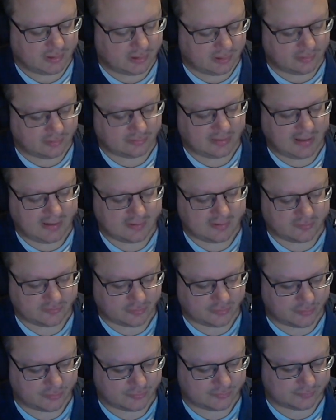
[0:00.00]
Okay,
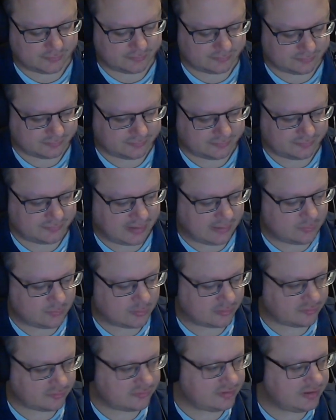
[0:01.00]
so that
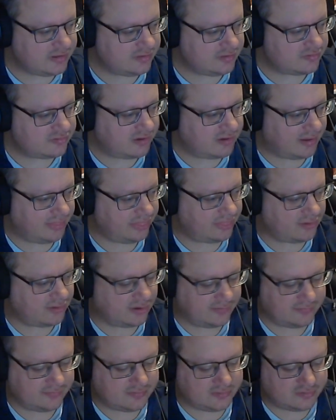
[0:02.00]
was the 10th
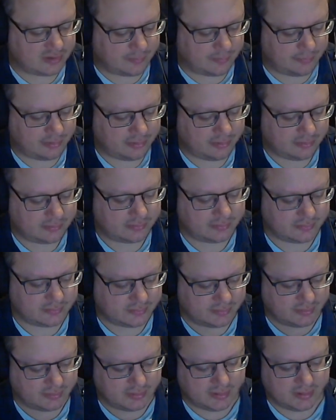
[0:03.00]
of December,
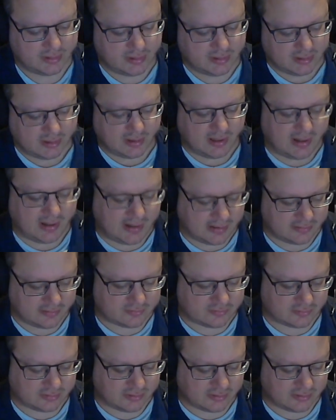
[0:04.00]
and